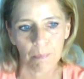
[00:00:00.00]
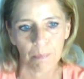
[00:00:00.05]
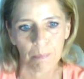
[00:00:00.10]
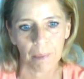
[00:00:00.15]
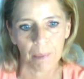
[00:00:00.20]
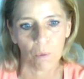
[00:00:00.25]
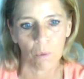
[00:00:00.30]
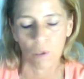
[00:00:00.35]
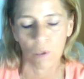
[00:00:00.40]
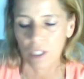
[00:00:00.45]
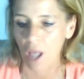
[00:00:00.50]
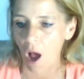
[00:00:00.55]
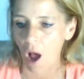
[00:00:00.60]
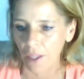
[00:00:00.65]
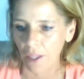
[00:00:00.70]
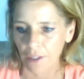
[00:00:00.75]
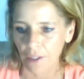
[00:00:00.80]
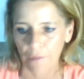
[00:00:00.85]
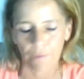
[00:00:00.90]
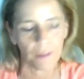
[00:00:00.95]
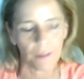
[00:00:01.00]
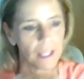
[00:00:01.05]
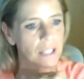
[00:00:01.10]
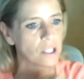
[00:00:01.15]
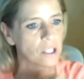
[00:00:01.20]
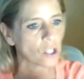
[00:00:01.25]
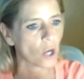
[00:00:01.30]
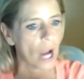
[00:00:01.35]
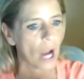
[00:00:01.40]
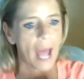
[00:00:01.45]
but was on the
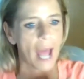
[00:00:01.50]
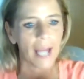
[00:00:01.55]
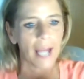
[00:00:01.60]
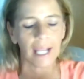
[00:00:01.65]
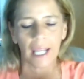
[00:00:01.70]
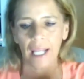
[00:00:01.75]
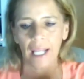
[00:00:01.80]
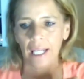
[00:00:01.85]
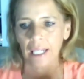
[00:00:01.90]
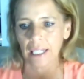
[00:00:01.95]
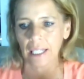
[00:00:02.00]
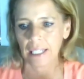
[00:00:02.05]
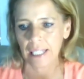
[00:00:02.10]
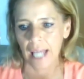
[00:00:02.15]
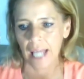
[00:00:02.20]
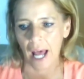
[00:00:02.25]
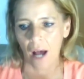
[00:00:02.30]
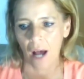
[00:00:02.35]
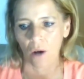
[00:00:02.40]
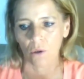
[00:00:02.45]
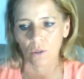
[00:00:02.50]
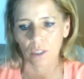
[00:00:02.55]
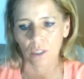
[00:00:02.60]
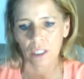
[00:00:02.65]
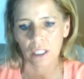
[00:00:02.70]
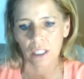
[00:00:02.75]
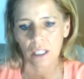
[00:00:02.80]
fence or had any doubt,